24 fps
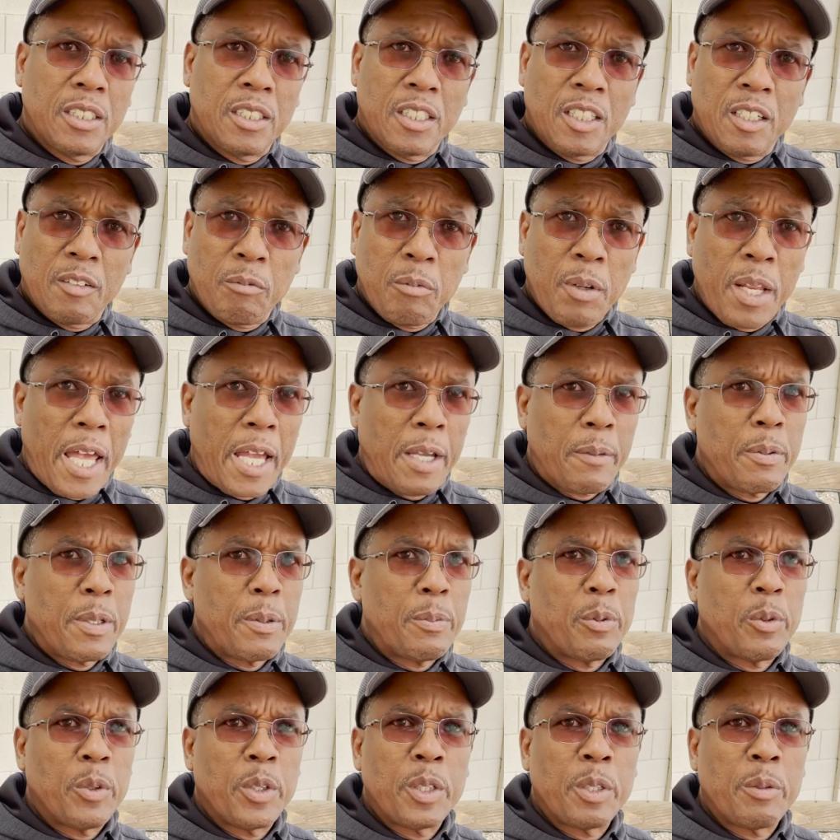of black
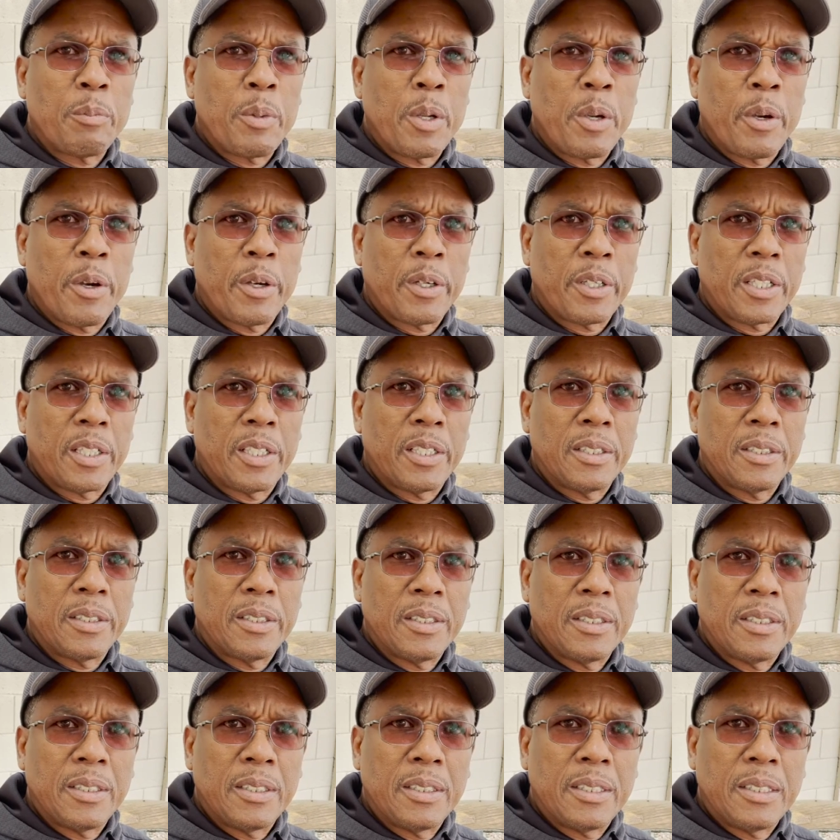people in America.
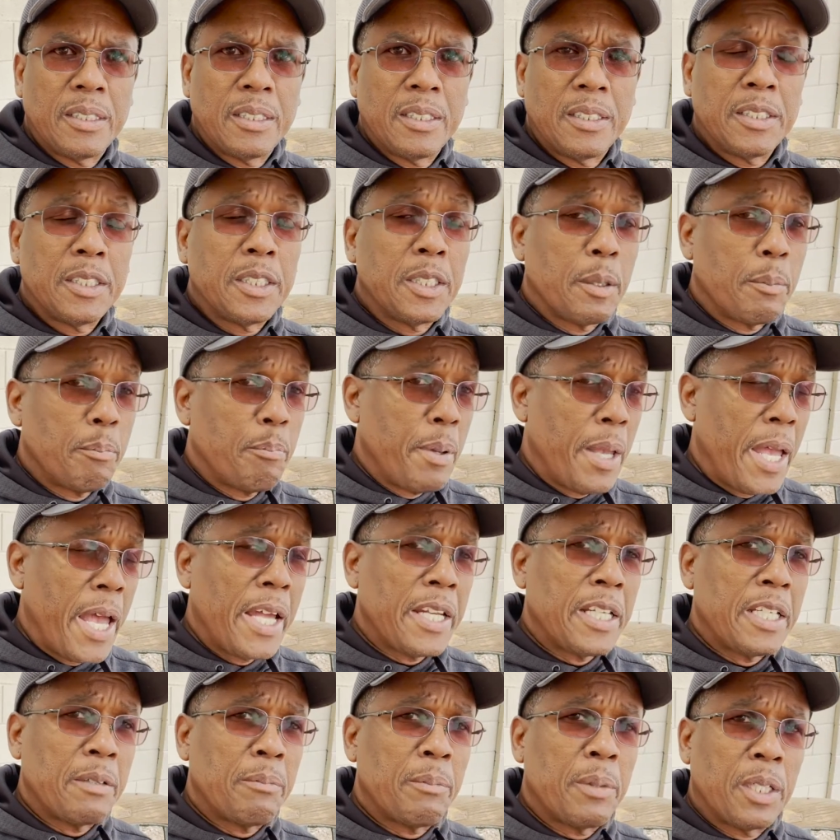The
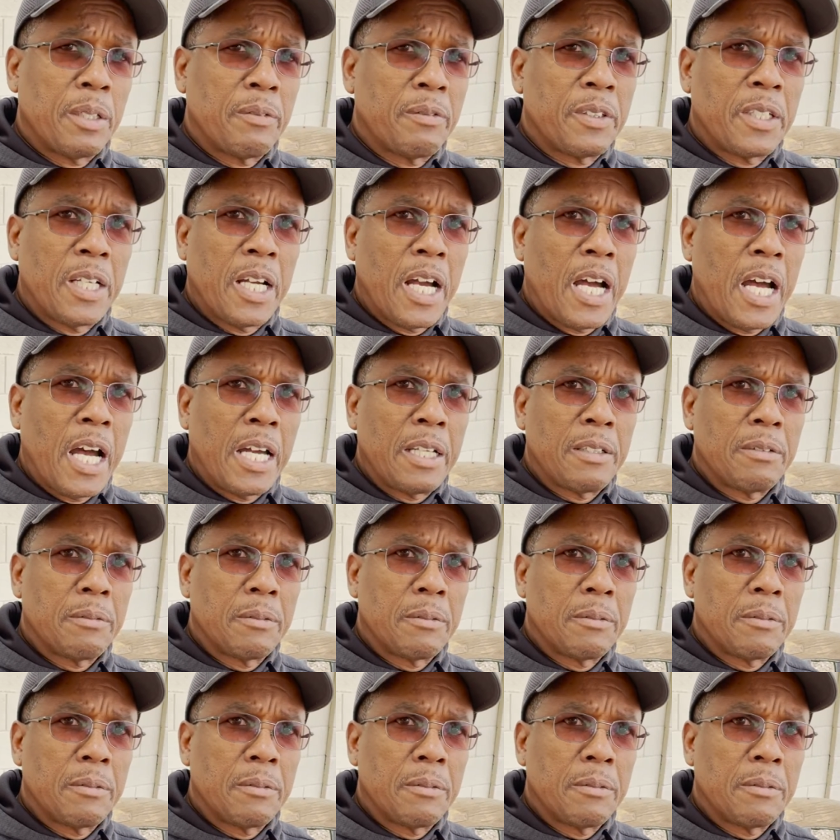abandonment of God.